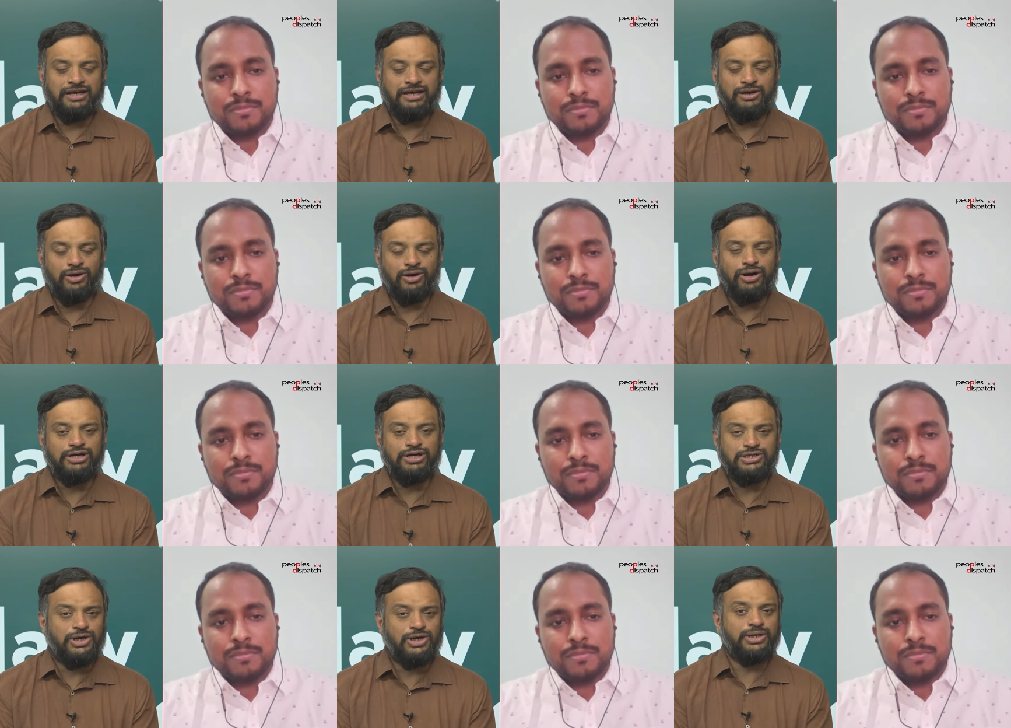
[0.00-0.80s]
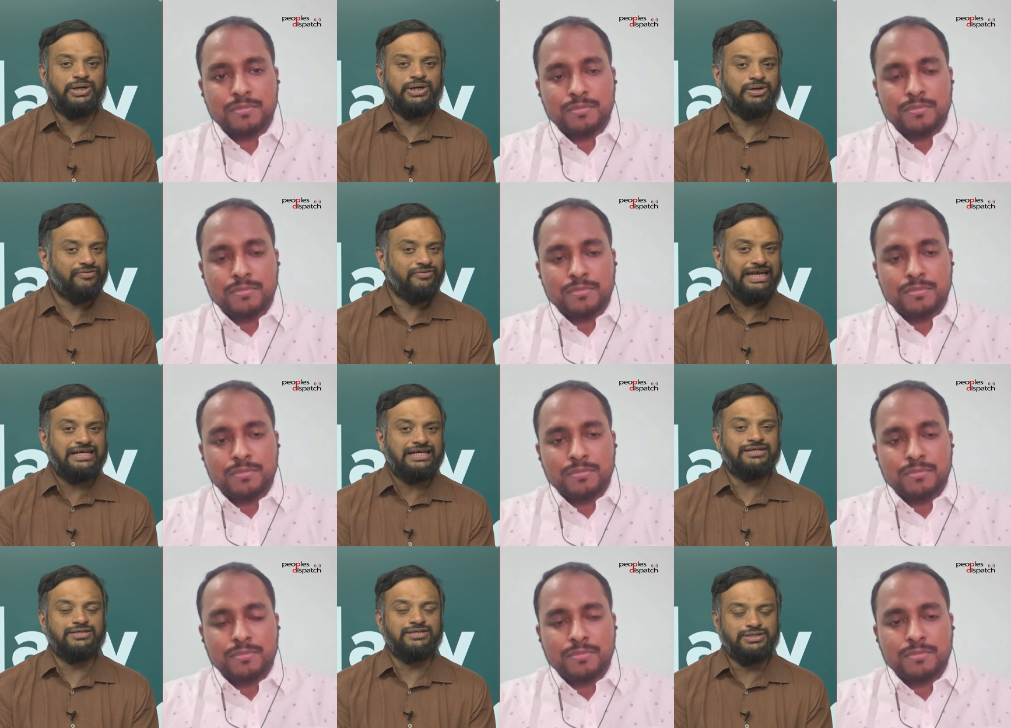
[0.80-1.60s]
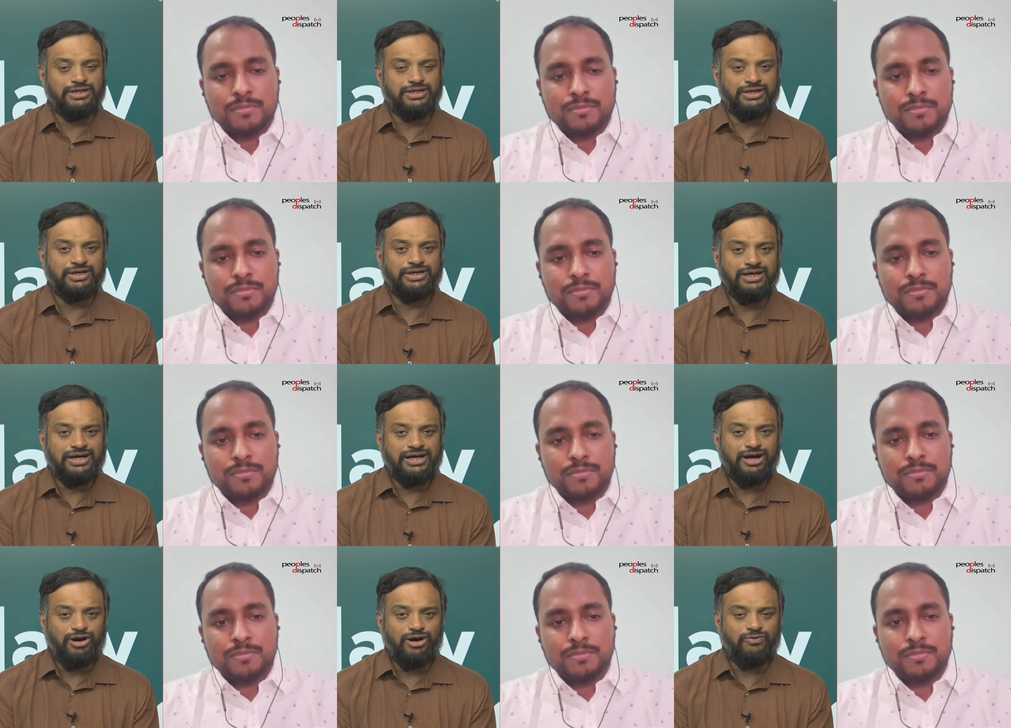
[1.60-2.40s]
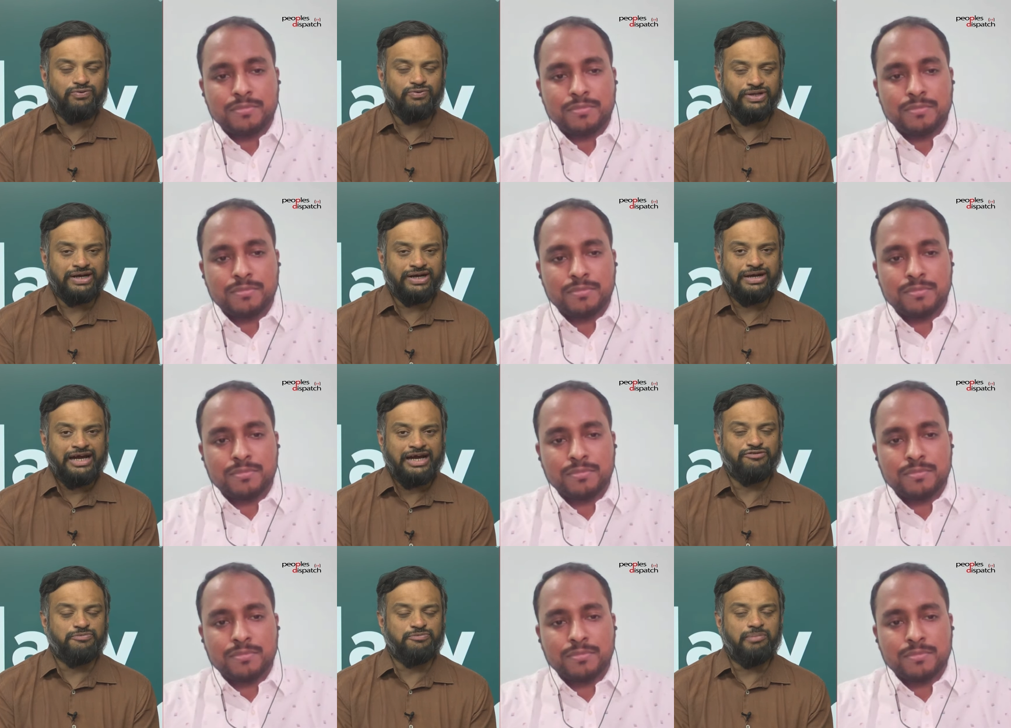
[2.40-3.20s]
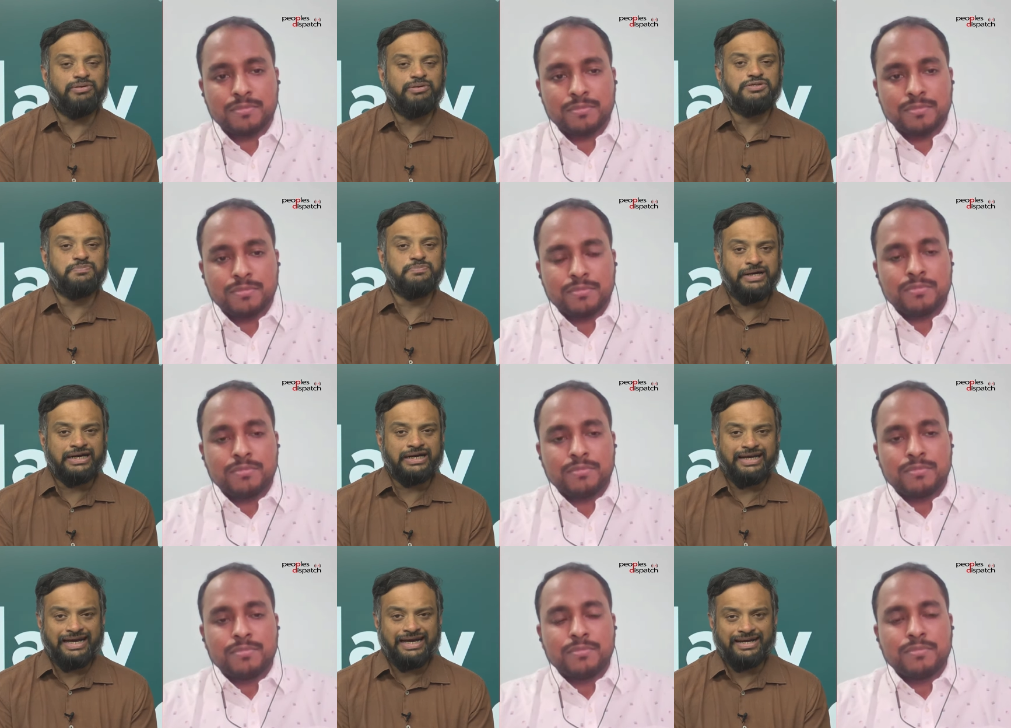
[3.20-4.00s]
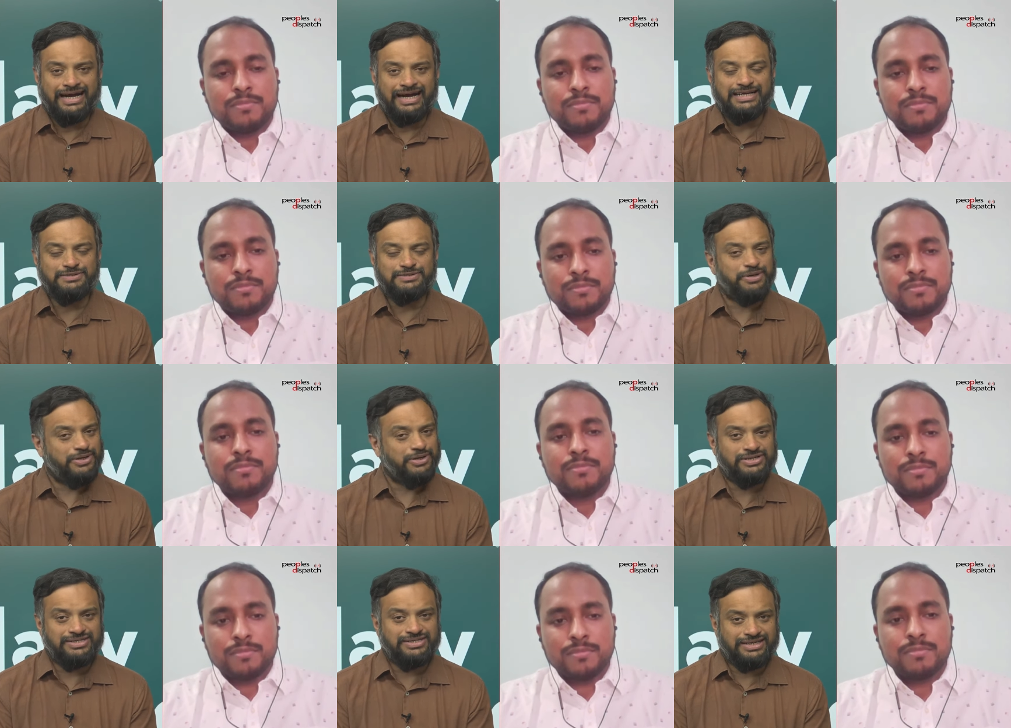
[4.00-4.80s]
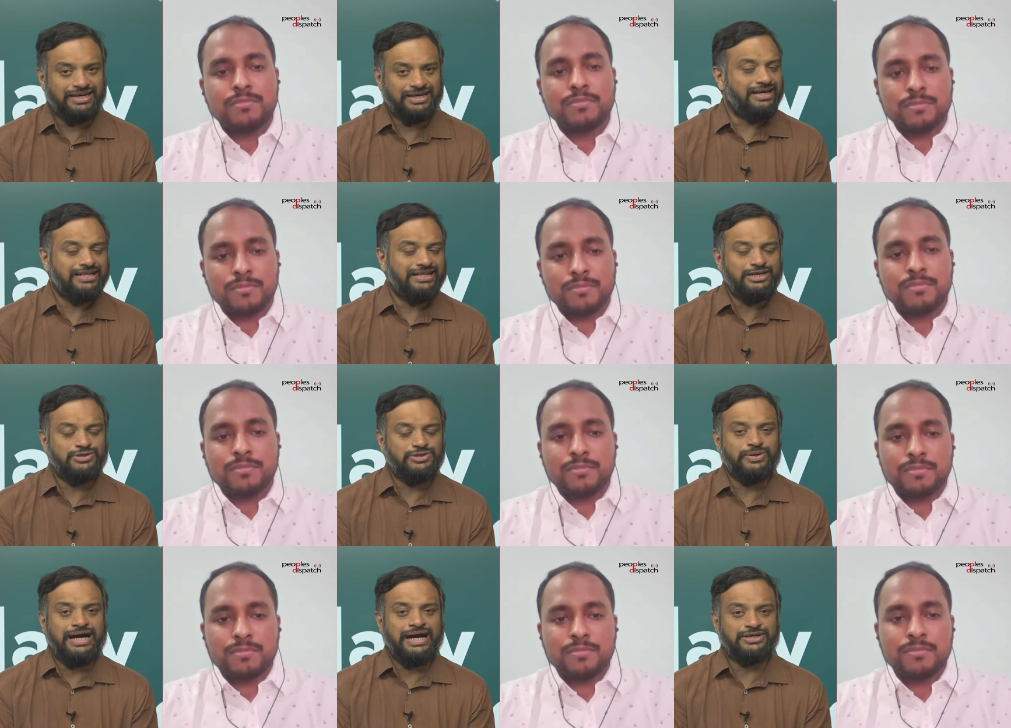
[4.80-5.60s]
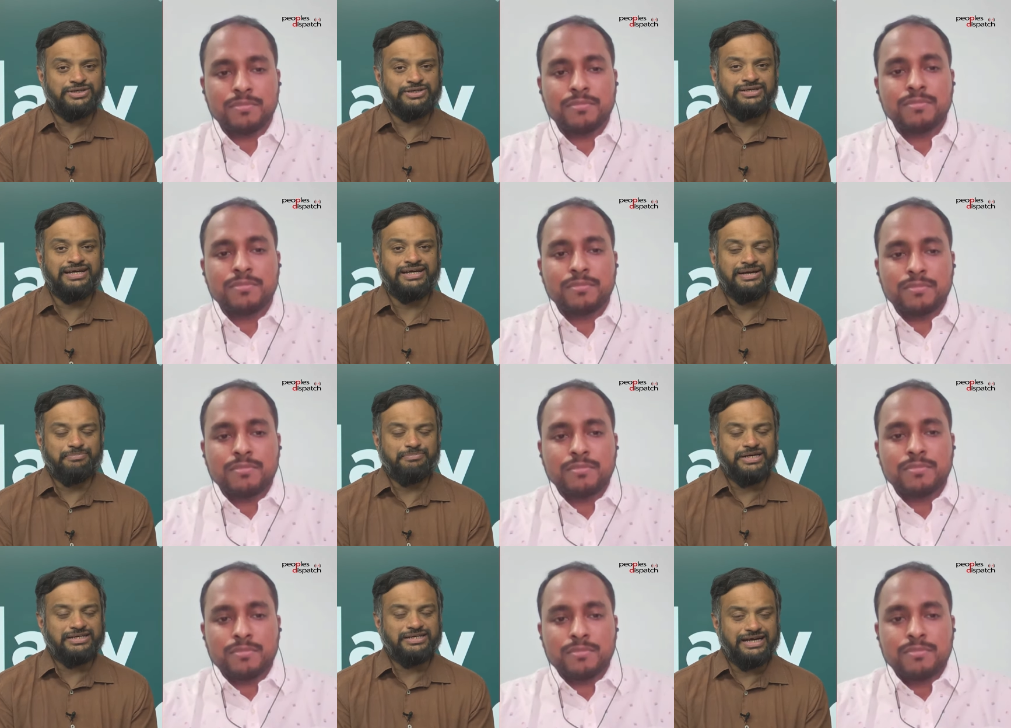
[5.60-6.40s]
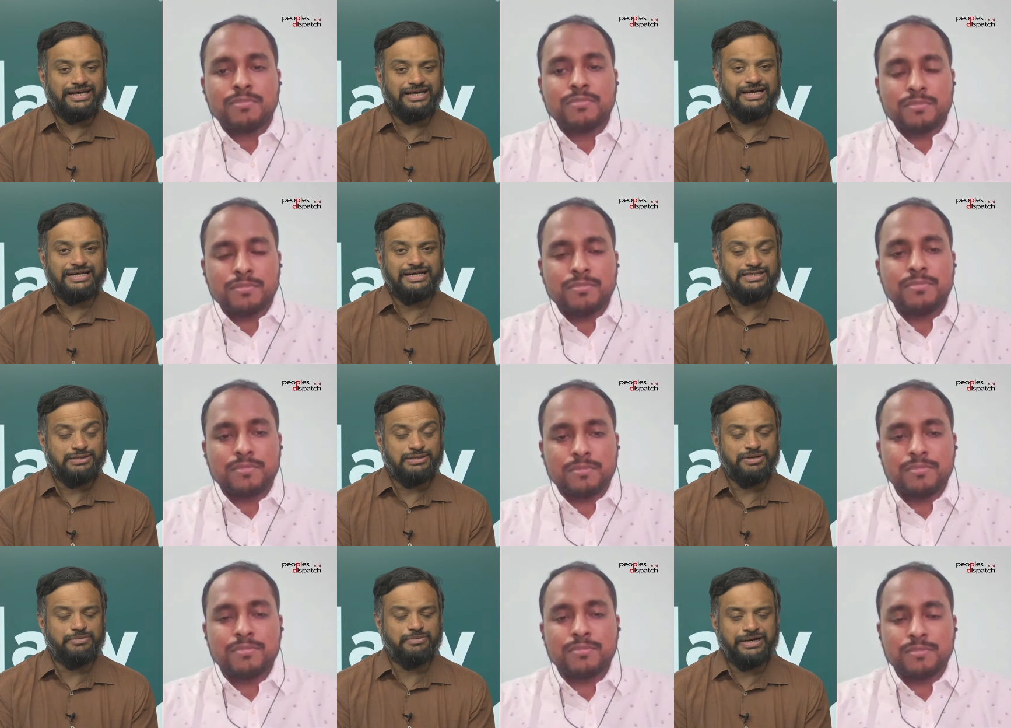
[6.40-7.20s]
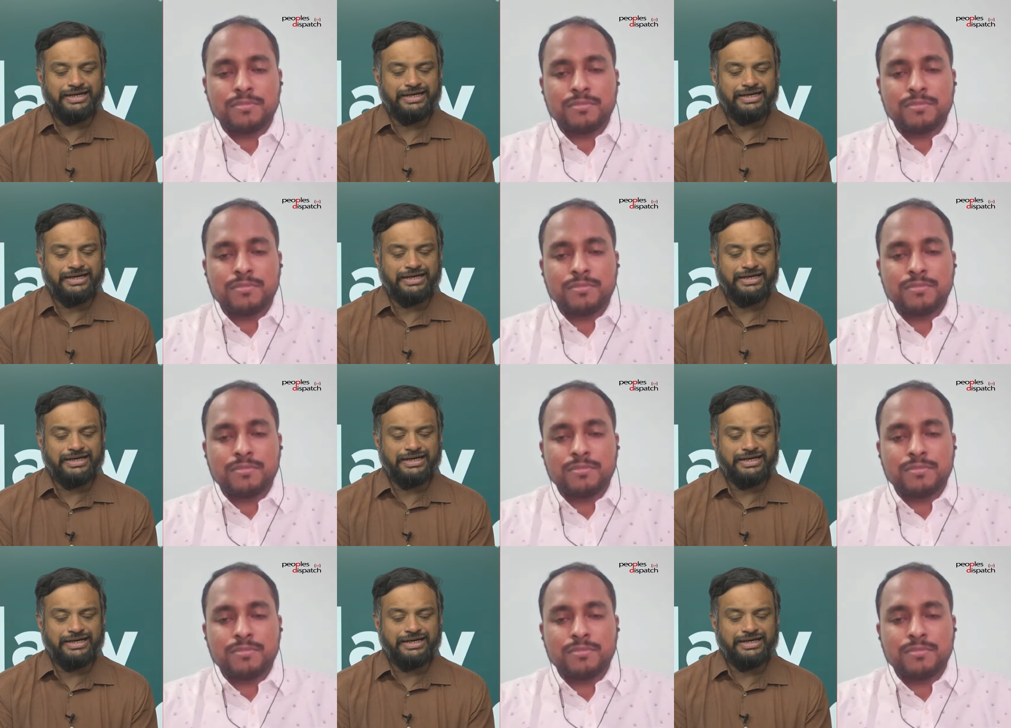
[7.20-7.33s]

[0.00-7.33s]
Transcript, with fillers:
Speaker 1: law is not out of any concern of the kind of problems big tech has because clearly there's no action being taken against similar big